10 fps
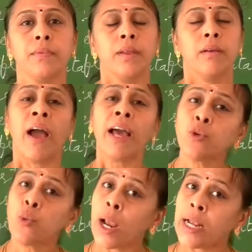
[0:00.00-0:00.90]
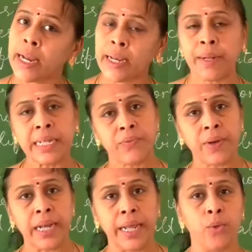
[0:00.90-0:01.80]
Where do wild animals
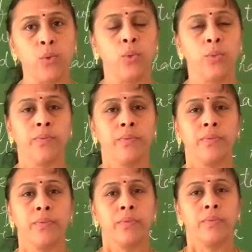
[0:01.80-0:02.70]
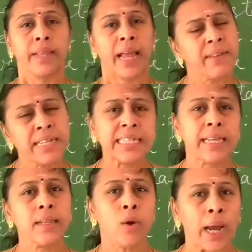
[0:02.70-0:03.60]
will live? Can we
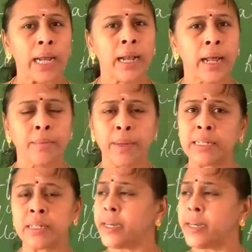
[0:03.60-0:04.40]
see the wild animals